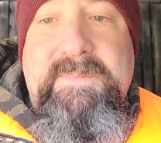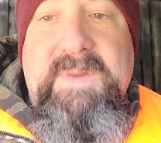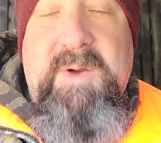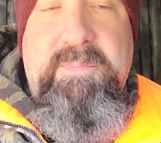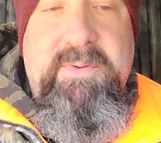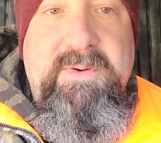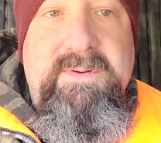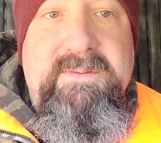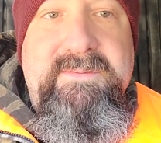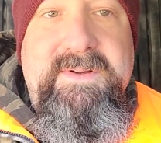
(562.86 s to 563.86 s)

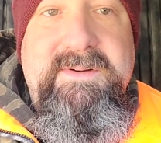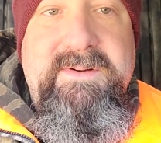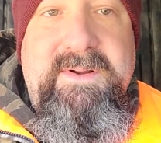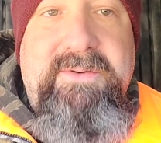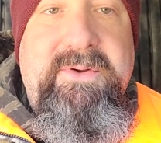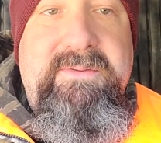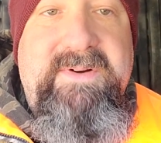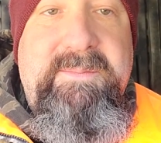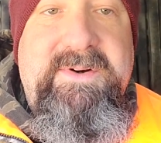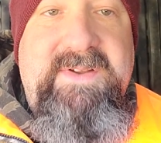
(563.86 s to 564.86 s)
approved on
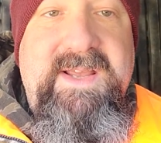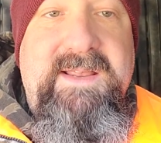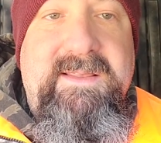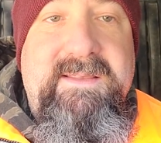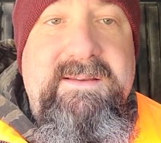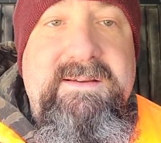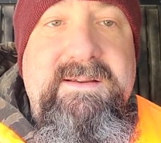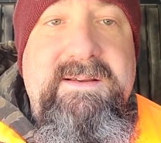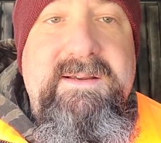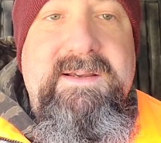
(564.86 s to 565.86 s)
November 10th.
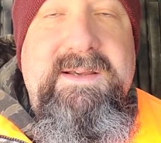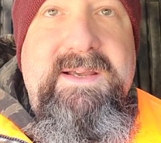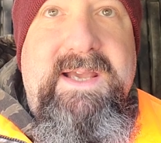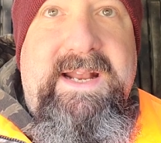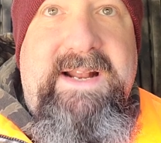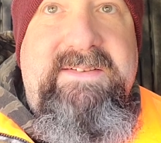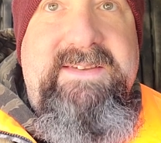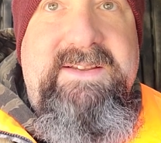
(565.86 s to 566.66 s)
And I said,